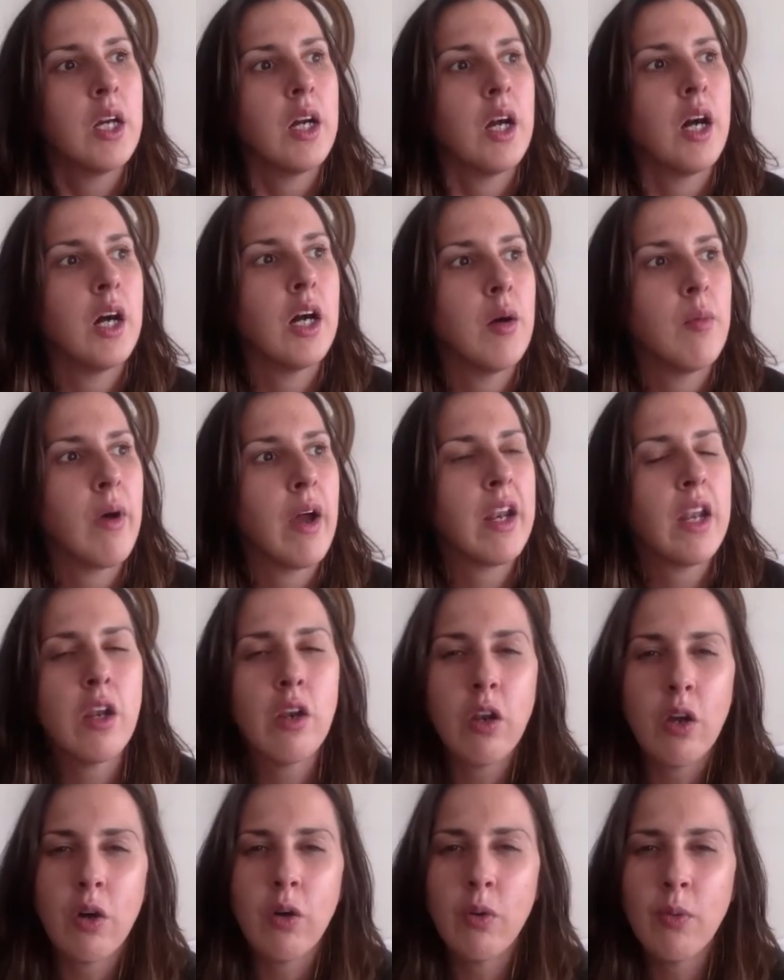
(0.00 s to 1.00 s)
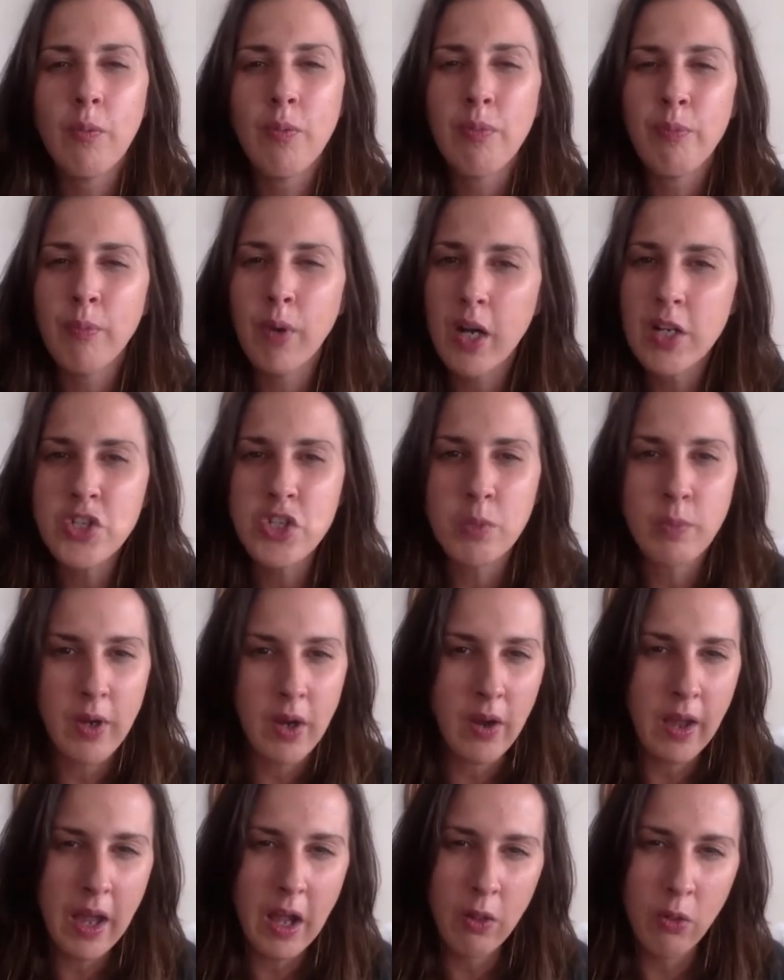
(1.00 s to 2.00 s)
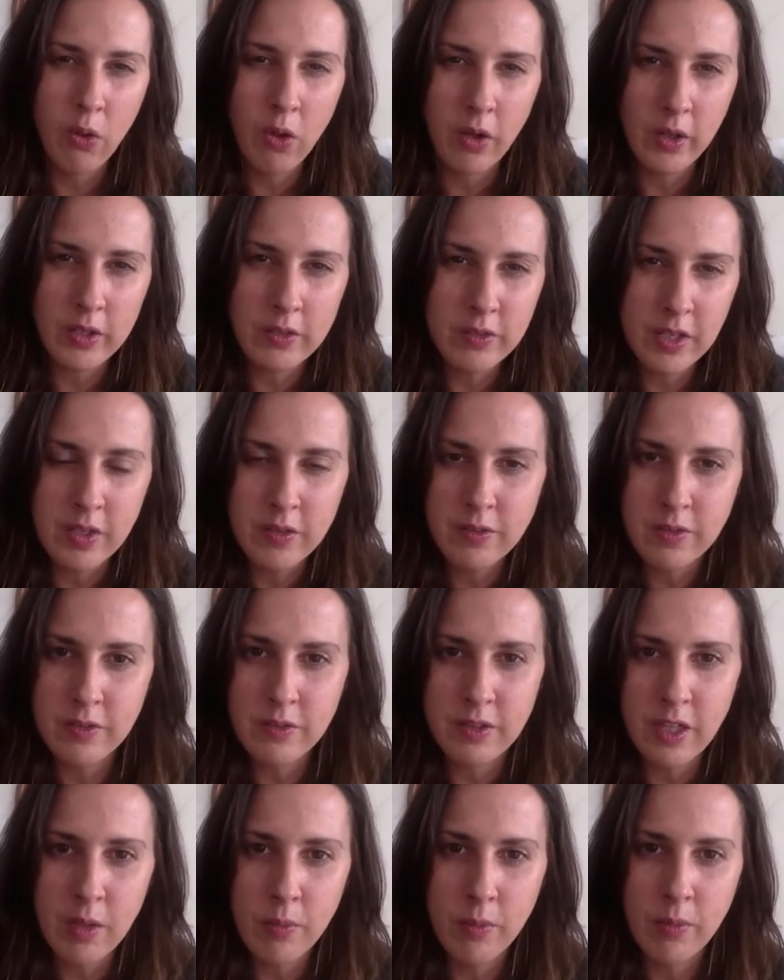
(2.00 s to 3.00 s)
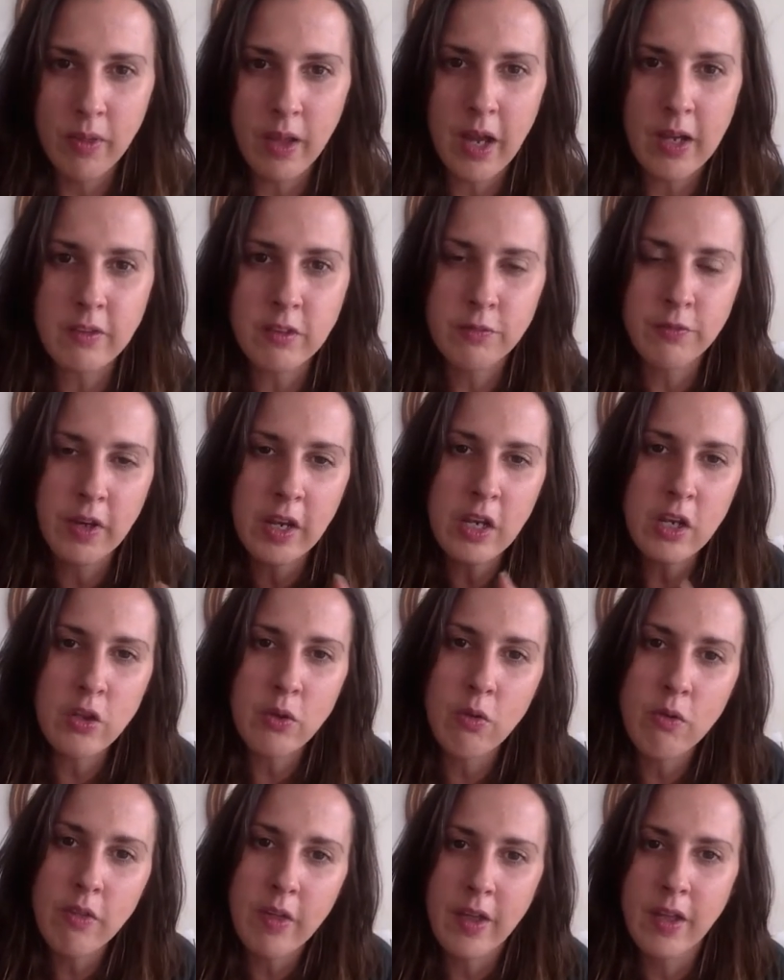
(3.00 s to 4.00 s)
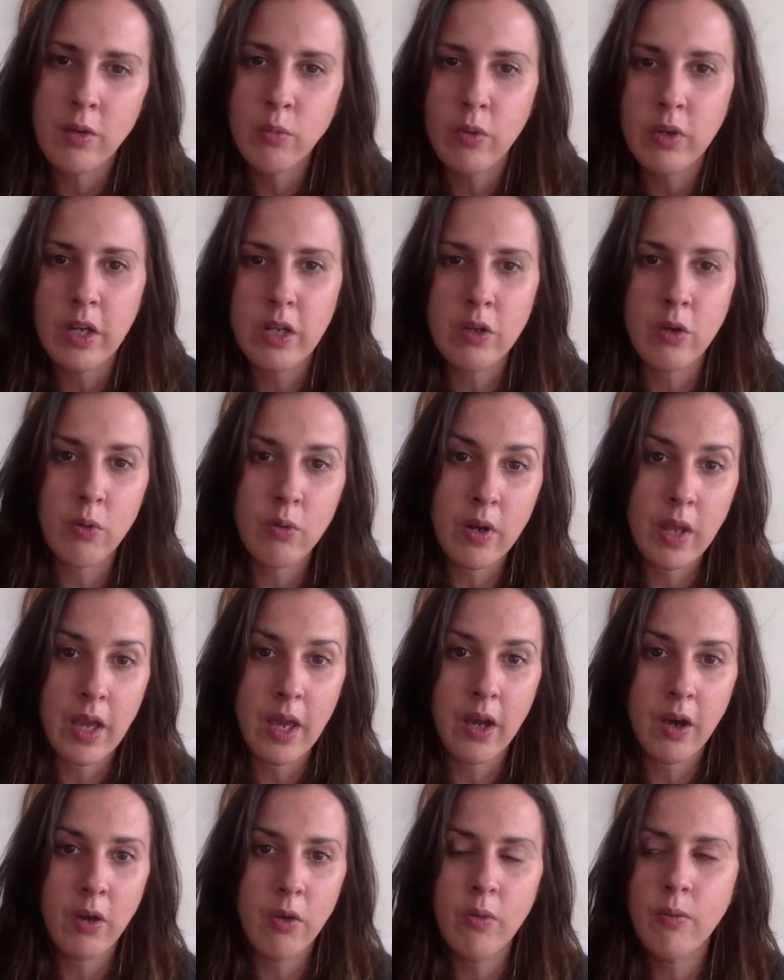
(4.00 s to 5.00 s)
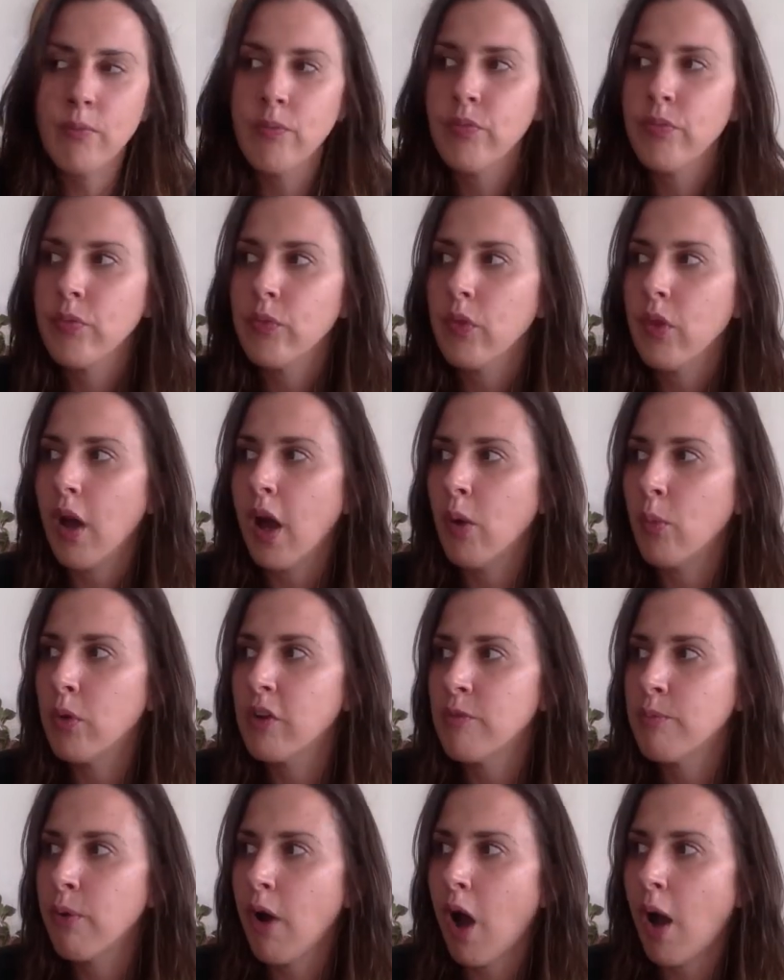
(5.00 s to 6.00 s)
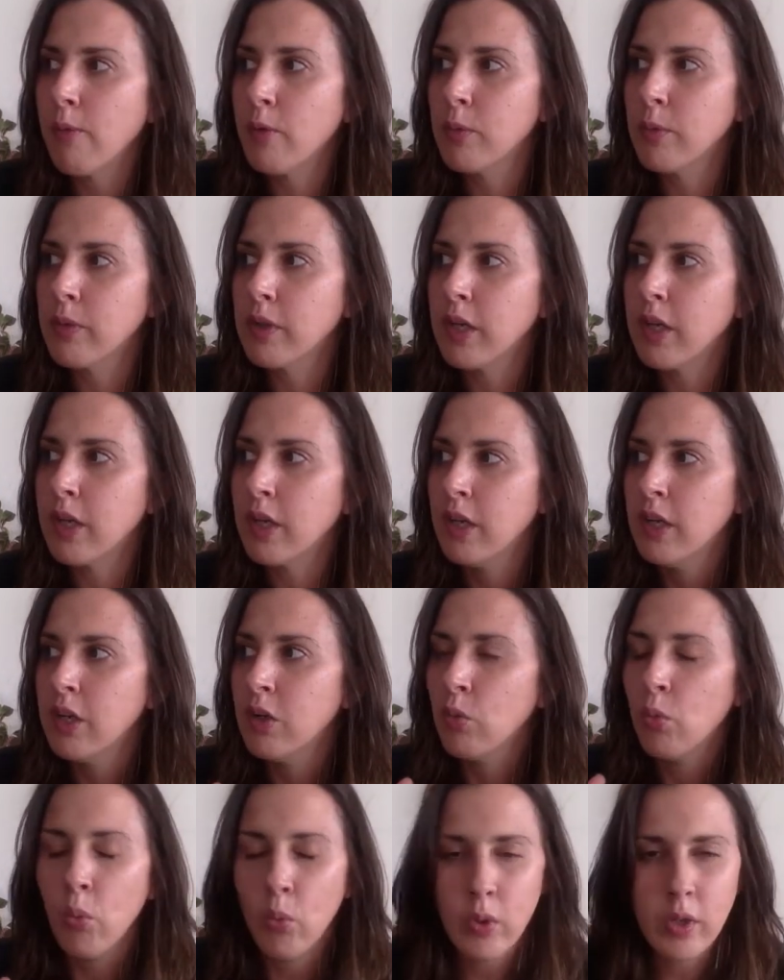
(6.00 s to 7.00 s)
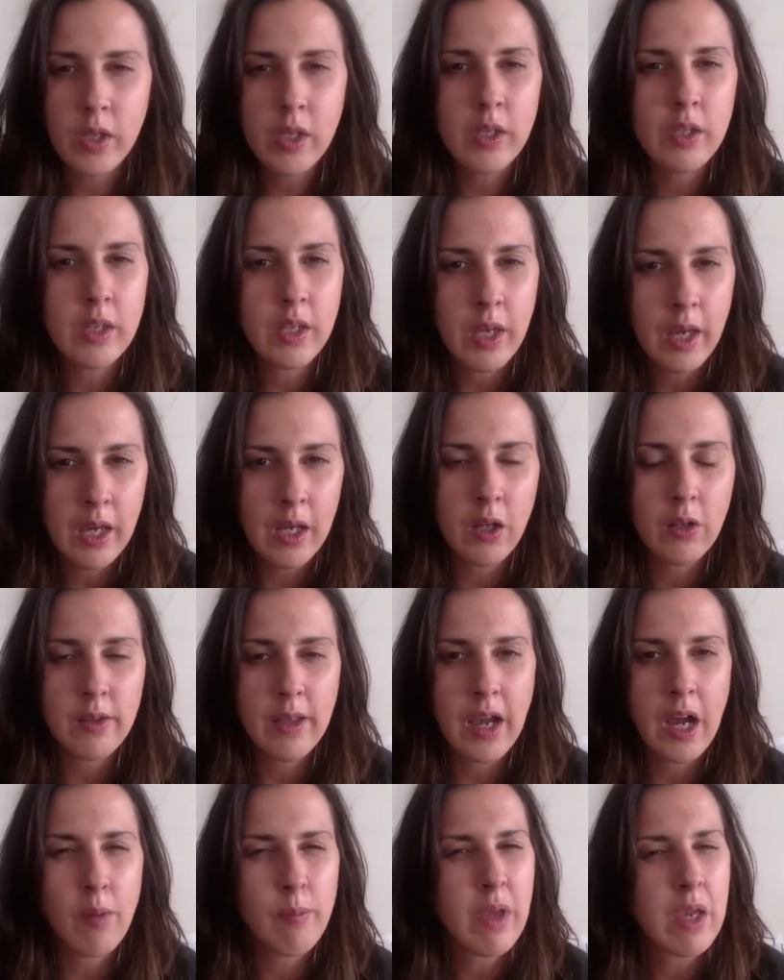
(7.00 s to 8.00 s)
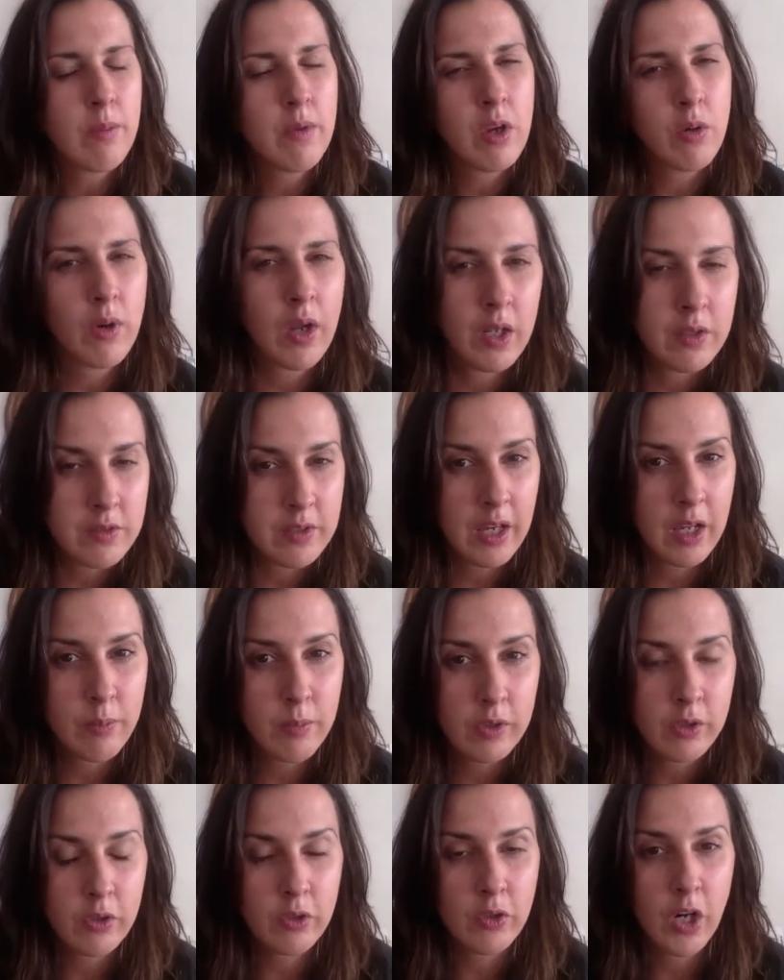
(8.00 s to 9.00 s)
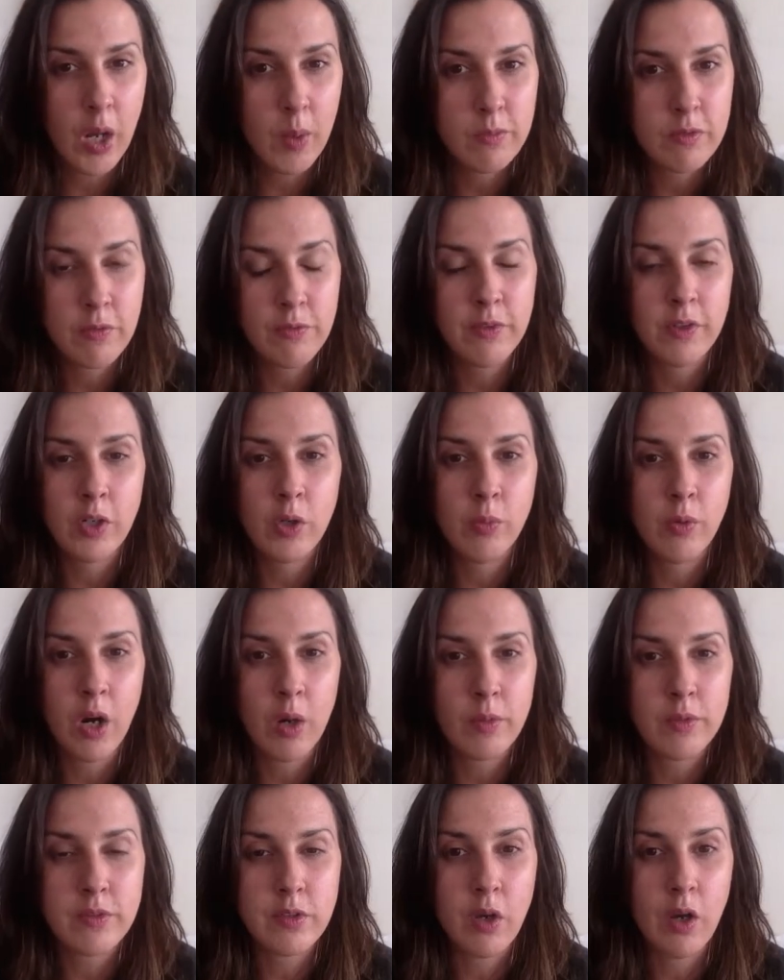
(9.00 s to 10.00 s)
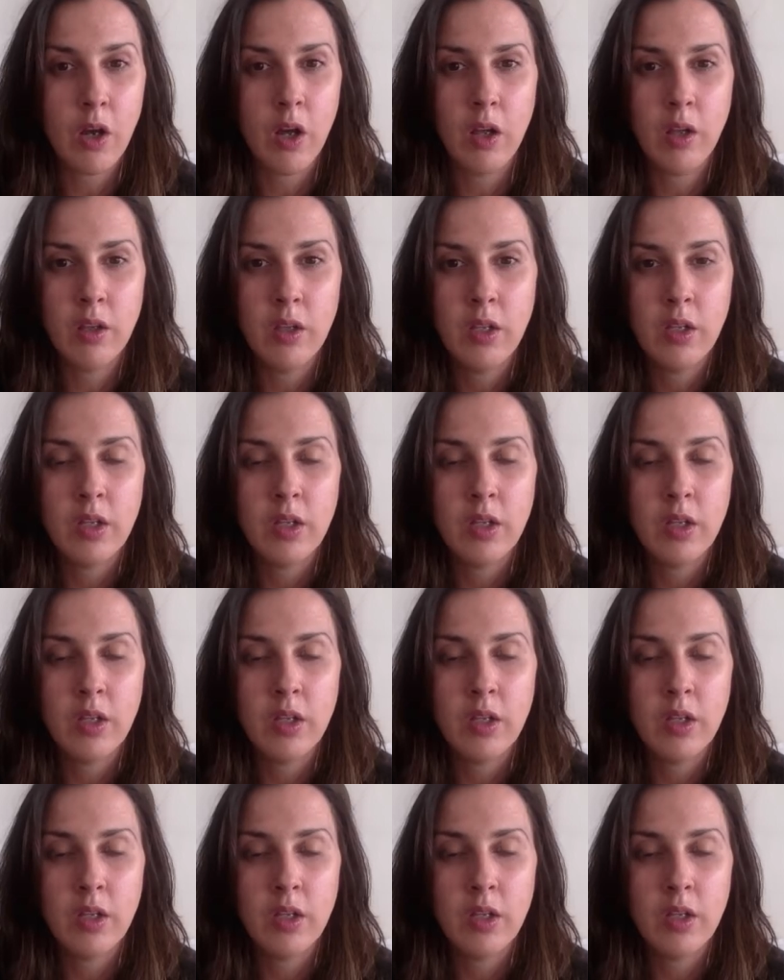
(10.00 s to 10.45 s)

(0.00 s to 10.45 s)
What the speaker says: I didn't know much about how long it takes to stabilize. If I knew then what I know now, I would have probably really held out, maybe around 10 milligrams of phenobarbital.